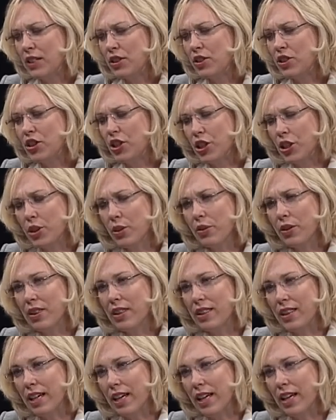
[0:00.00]
Do you
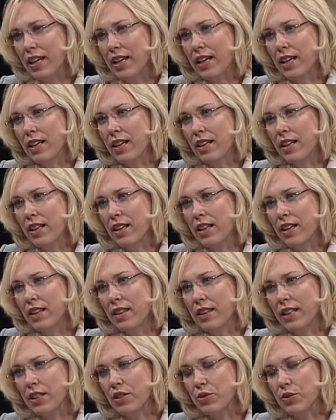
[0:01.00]
think
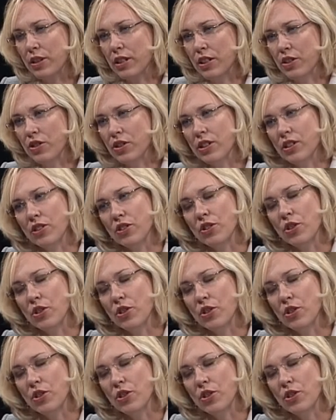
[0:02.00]
that tradition is